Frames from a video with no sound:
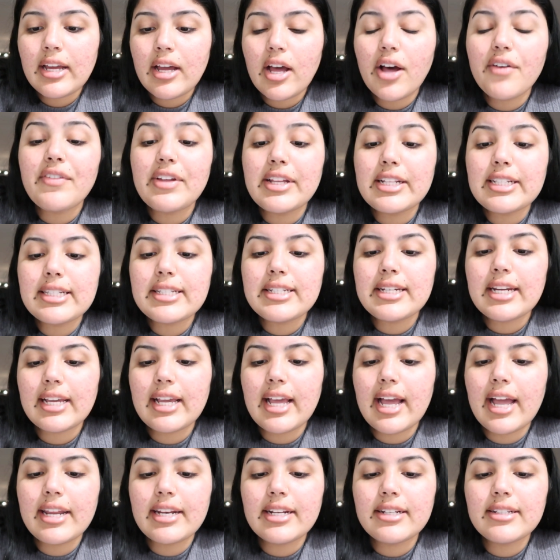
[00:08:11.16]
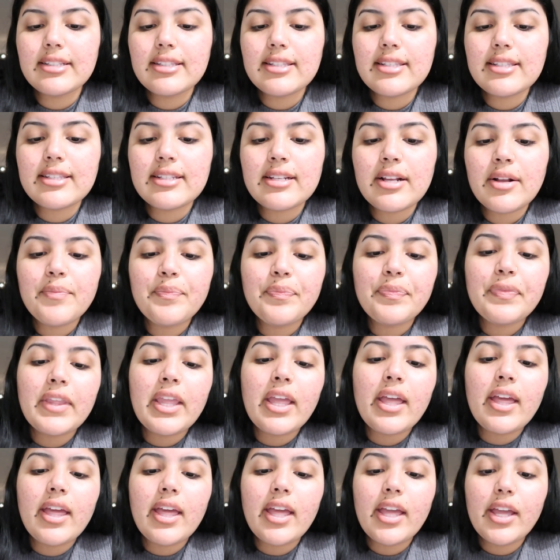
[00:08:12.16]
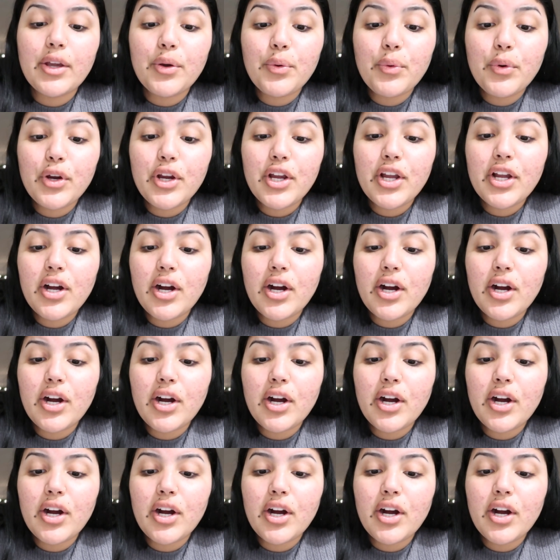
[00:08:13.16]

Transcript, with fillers: of instant guidance. Inquiry